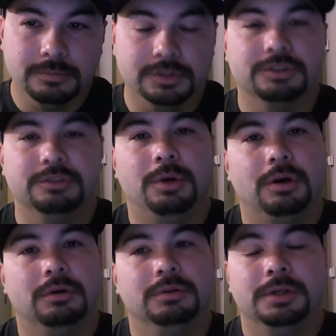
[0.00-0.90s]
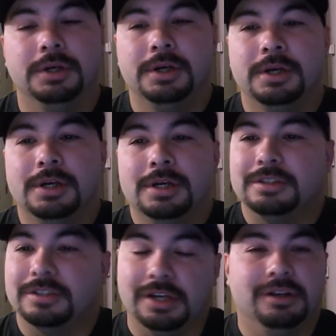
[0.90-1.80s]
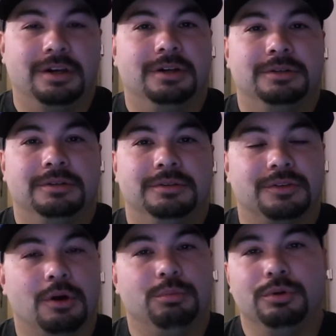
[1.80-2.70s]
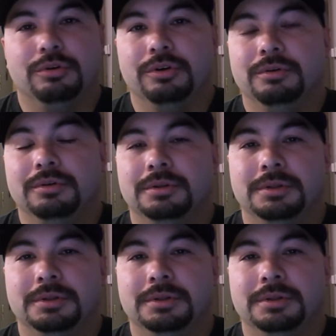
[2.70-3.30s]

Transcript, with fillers: till tomorrow let's get it done let's go blue crew